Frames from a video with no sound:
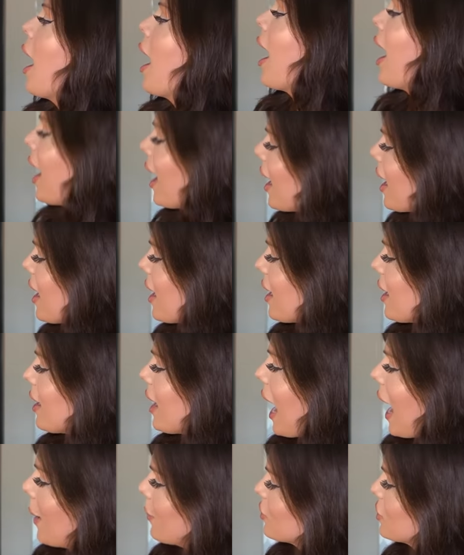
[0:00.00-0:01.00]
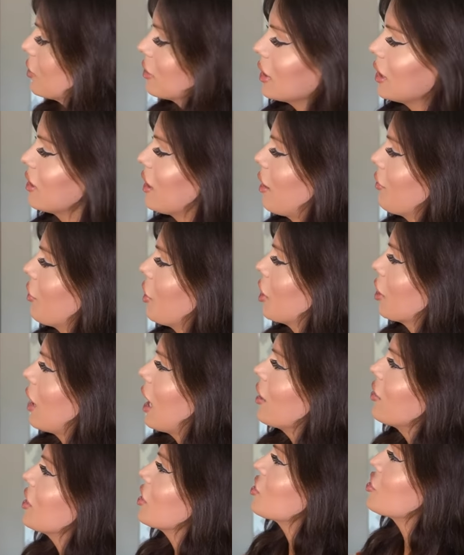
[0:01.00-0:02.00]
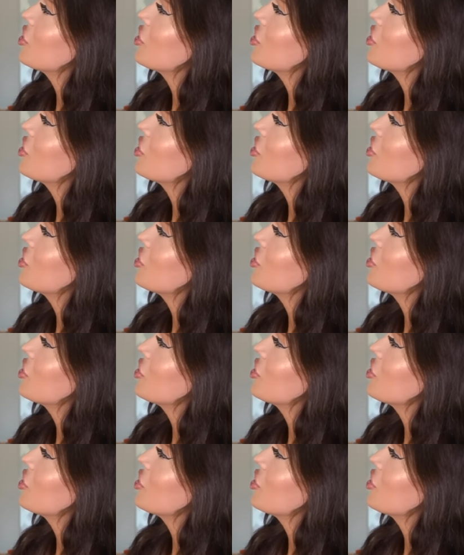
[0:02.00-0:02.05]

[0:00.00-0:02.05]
I absolutely love her. I think